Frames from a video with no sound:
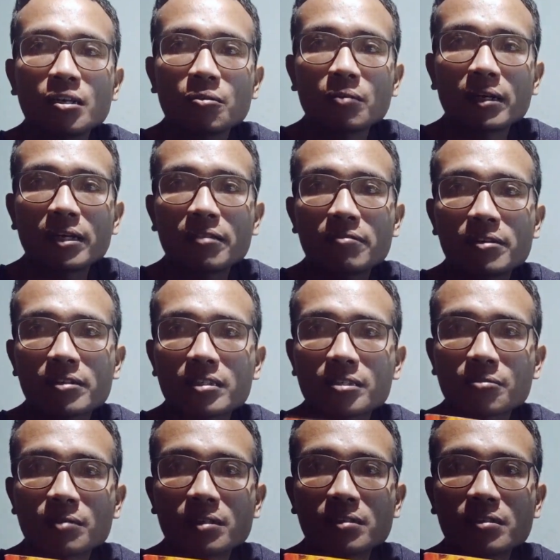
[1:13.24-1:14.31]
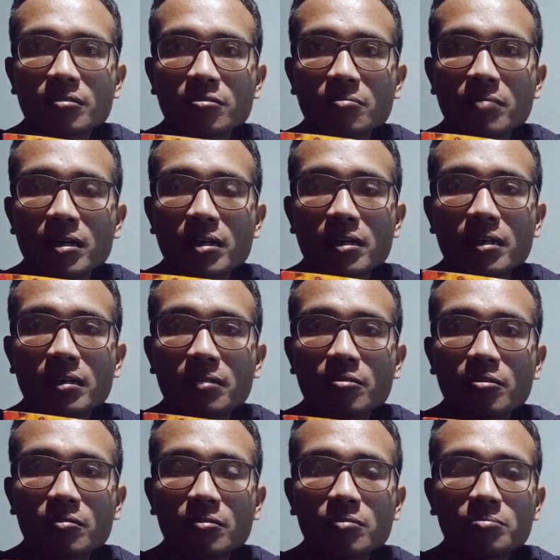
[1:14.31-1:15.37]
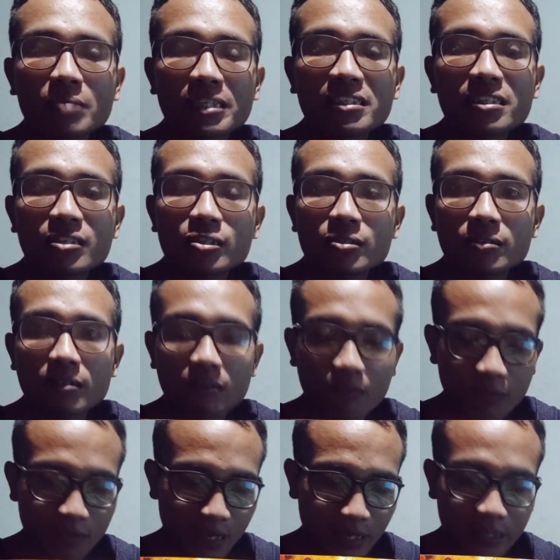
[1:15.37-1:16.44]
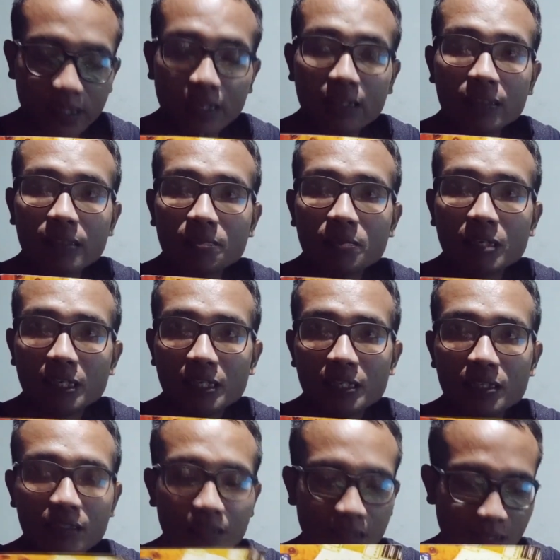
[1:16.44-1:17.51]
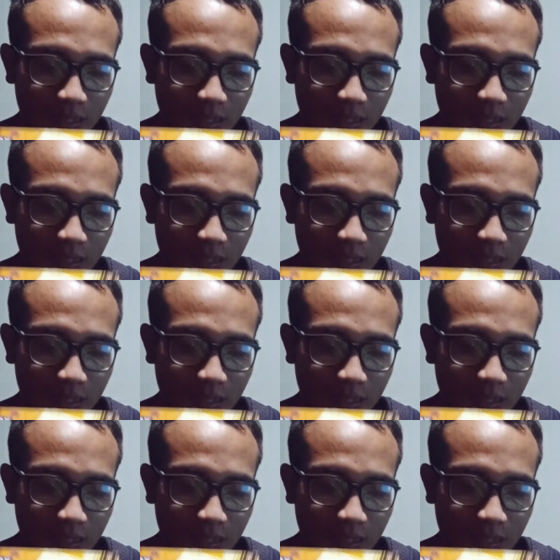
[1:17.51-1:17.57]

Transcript: whatever is written on my t-shirt or any other place,